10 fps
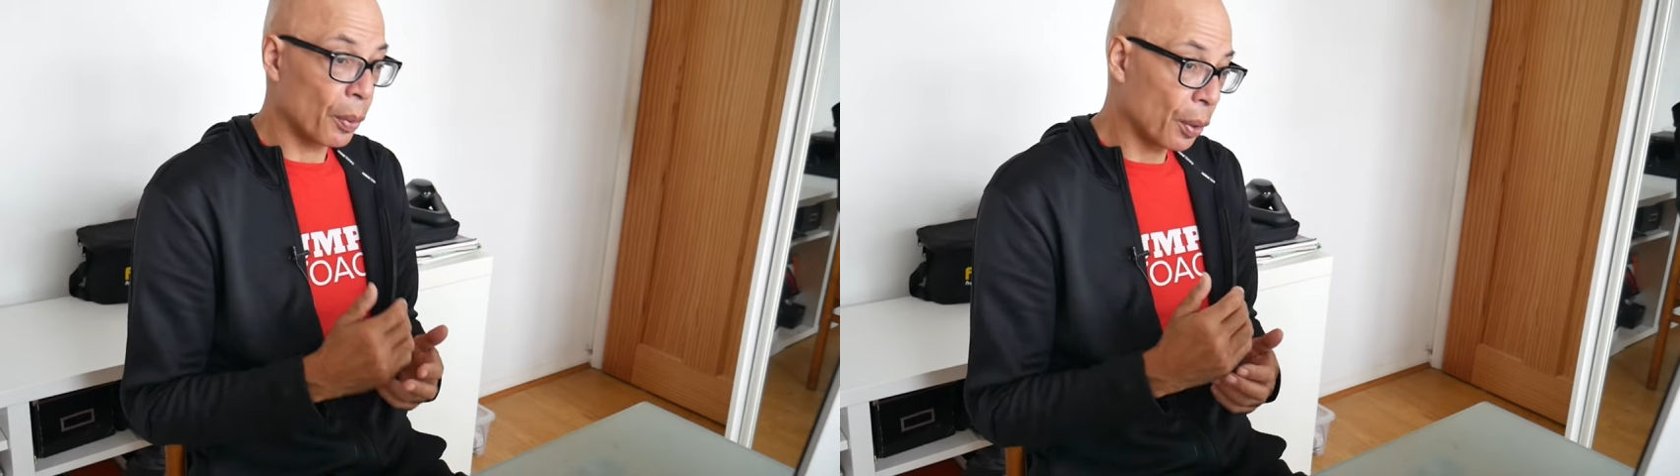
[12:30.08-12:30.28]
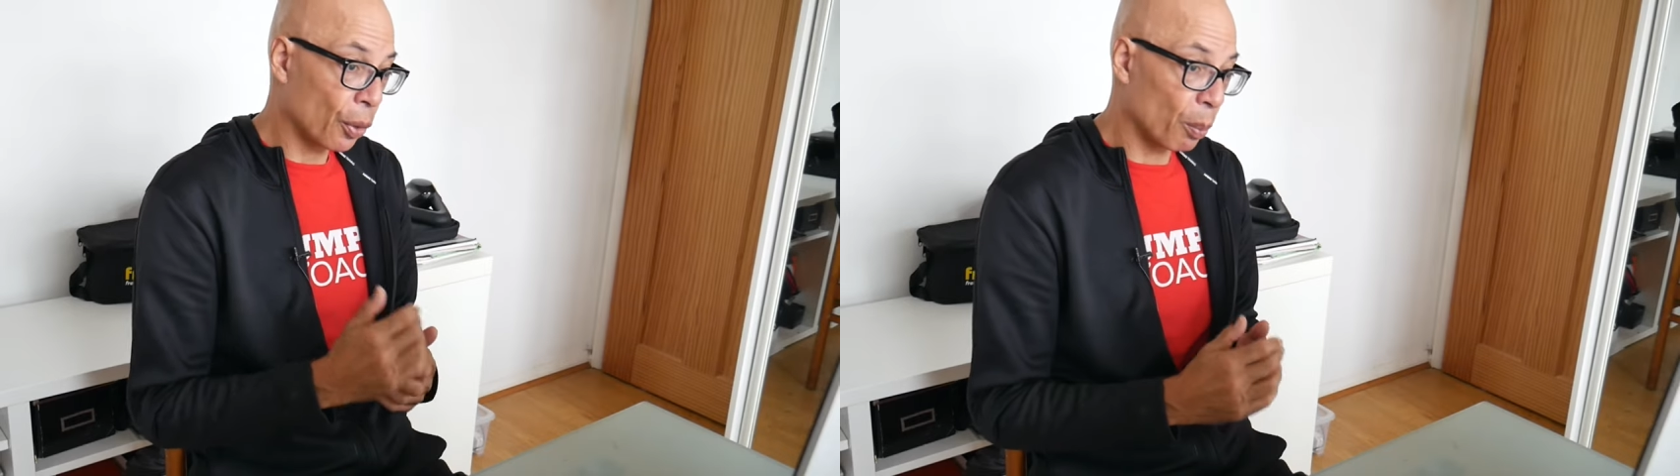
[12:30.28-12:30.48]

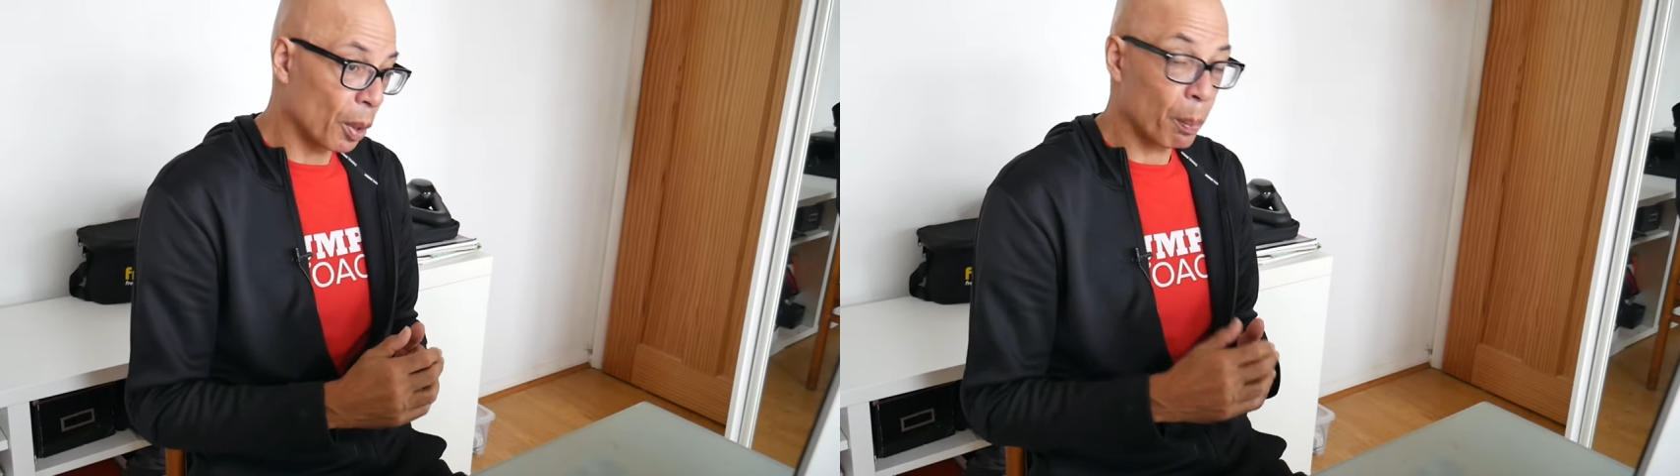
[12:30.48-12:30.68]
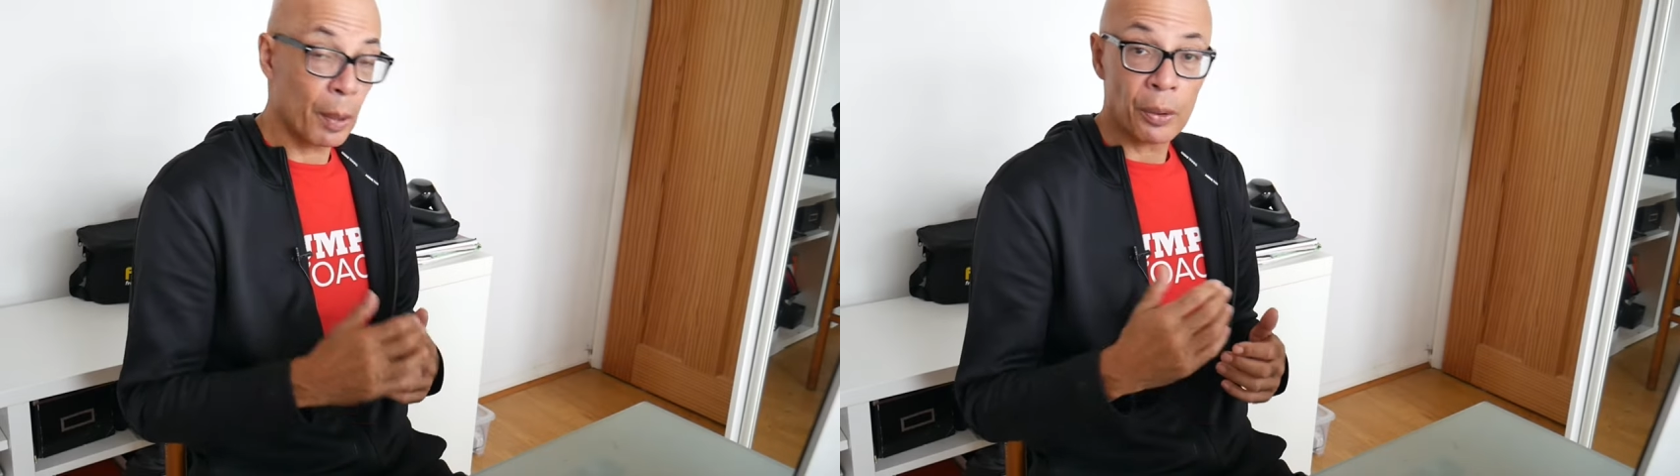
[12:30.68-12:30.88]

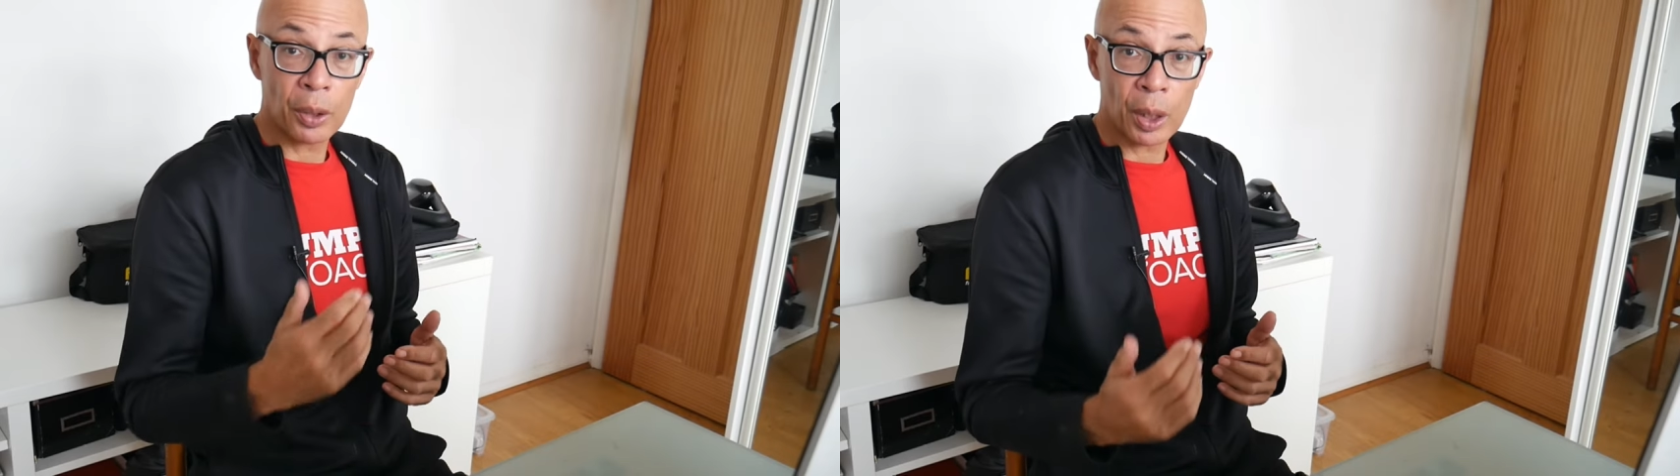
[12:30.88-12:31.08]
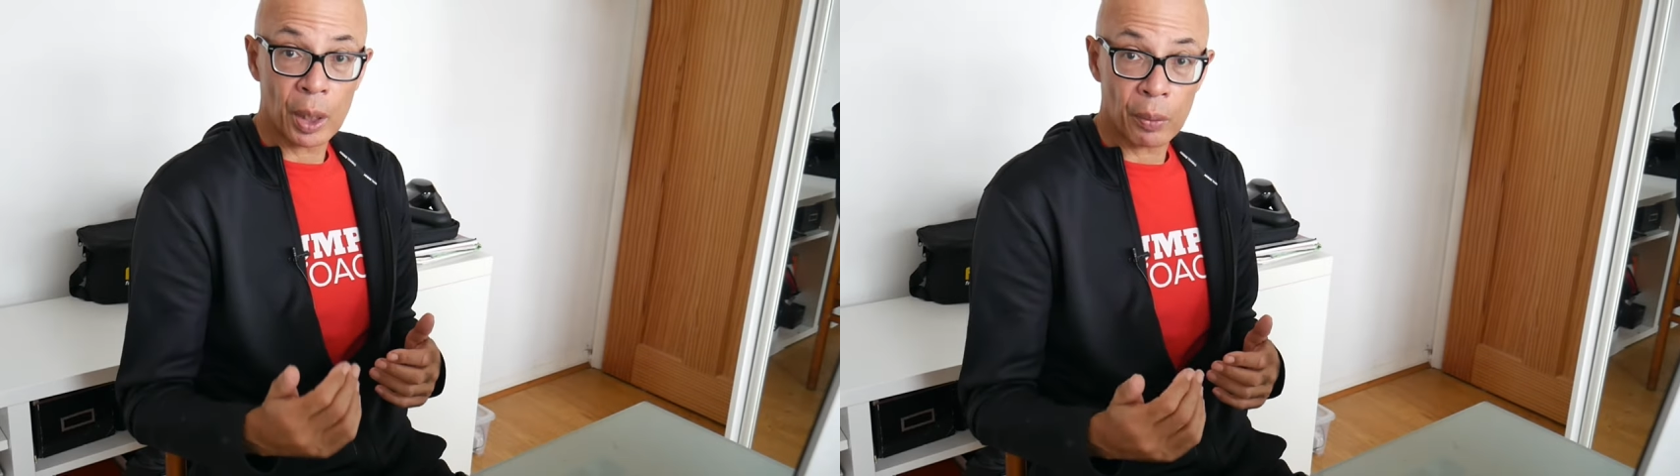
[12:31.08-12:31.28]
recruitment, motor
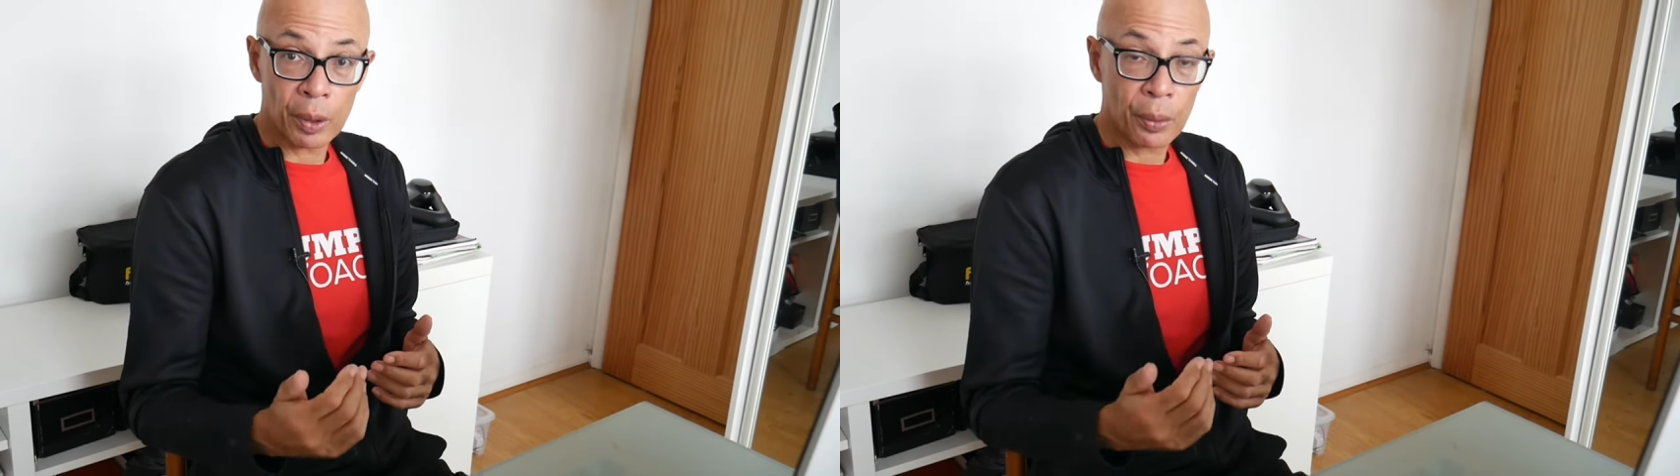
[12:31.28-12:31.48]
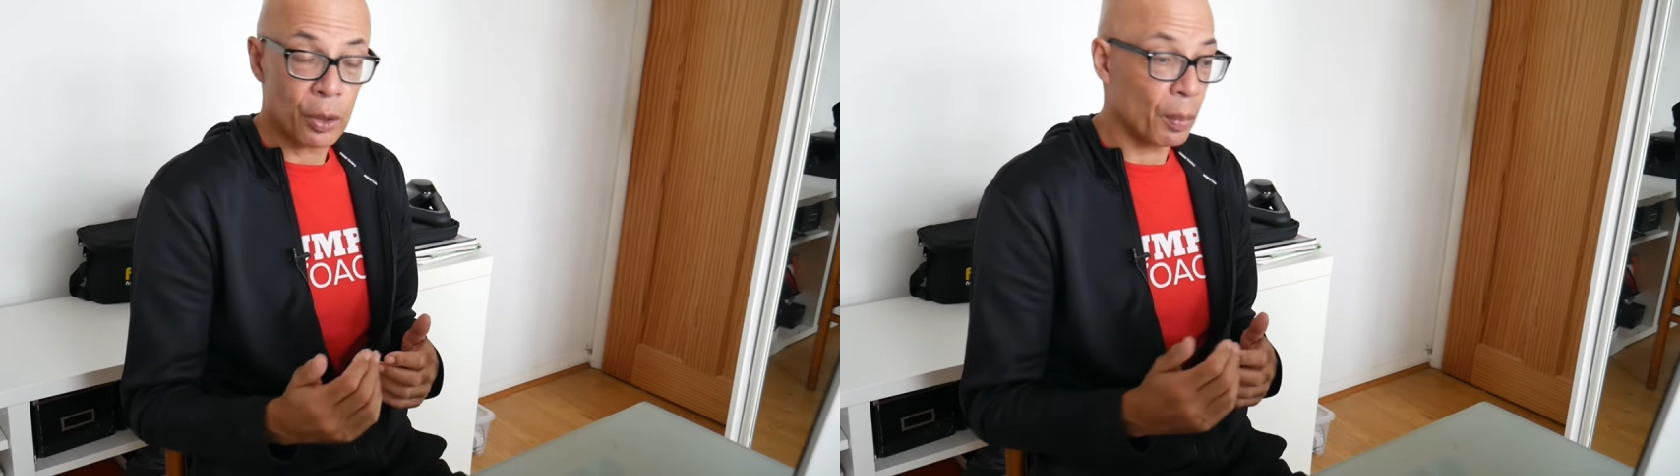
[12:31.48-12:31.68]
unit
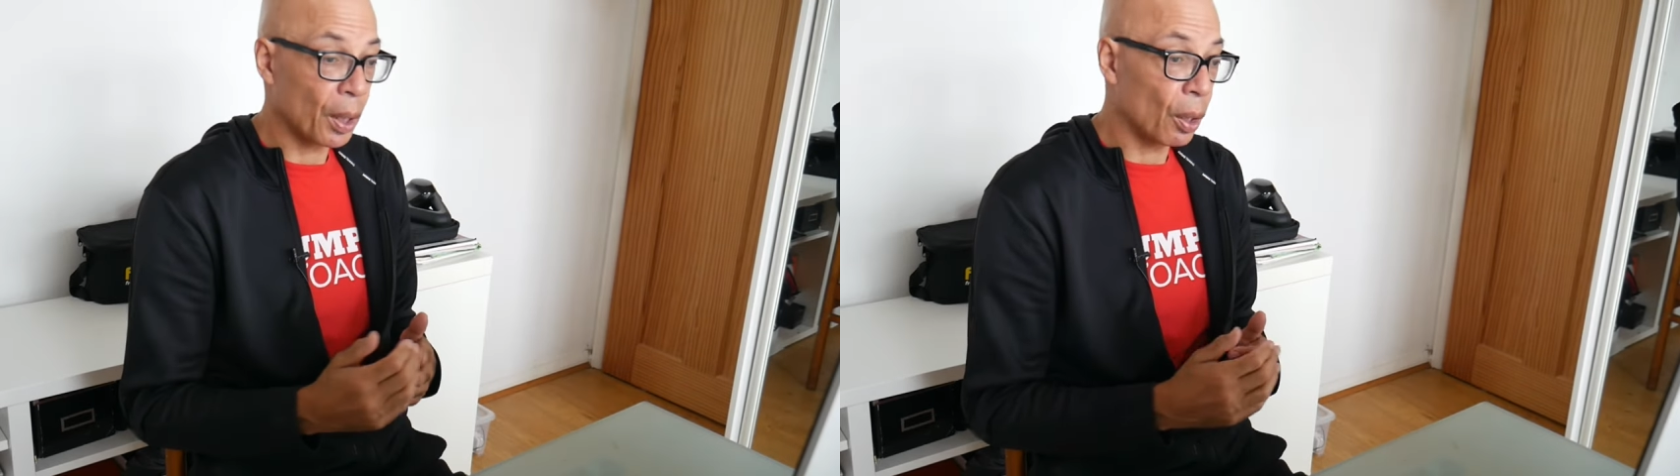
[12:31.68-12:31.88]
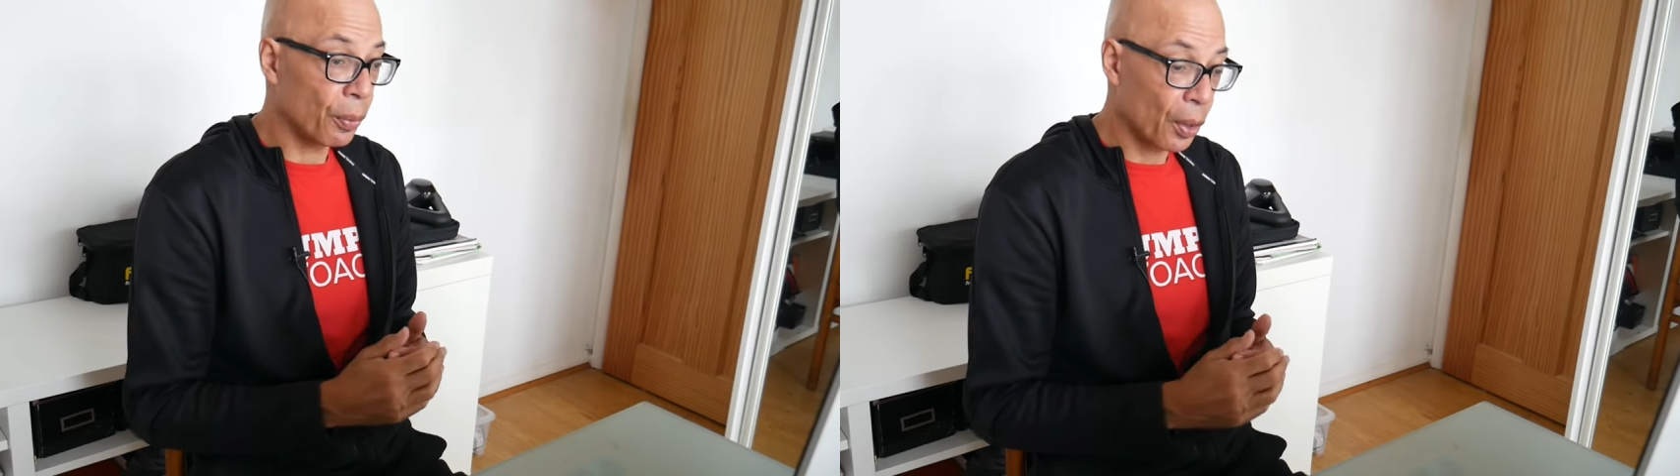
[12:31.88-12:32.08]

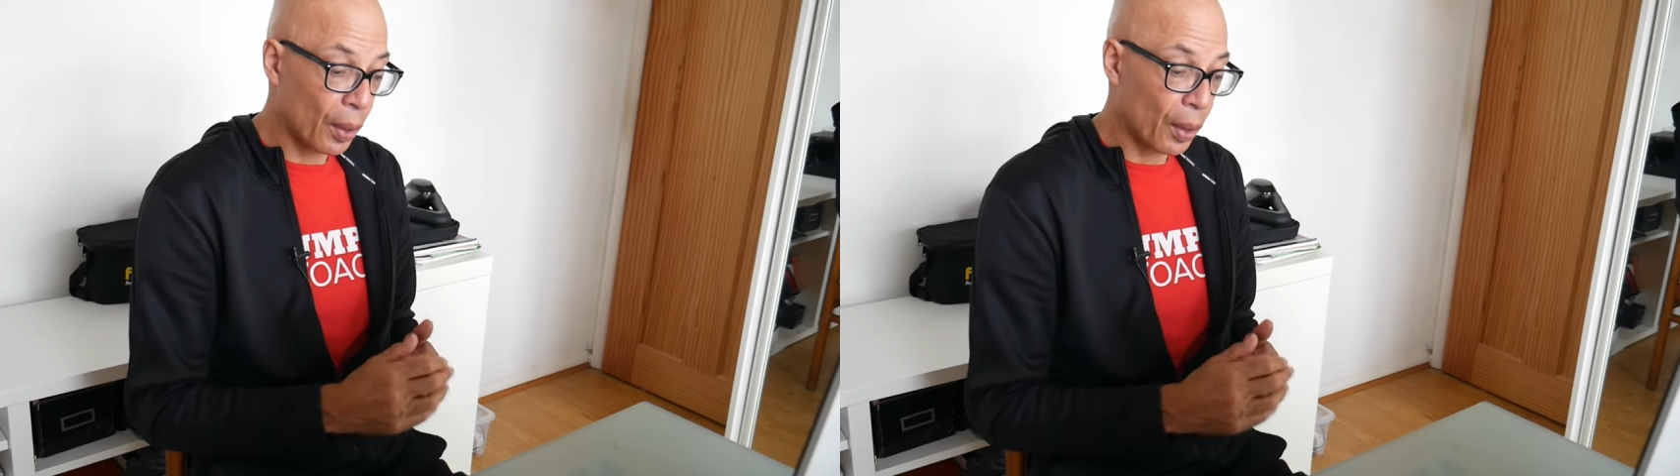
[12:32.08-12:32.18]
recruitment of your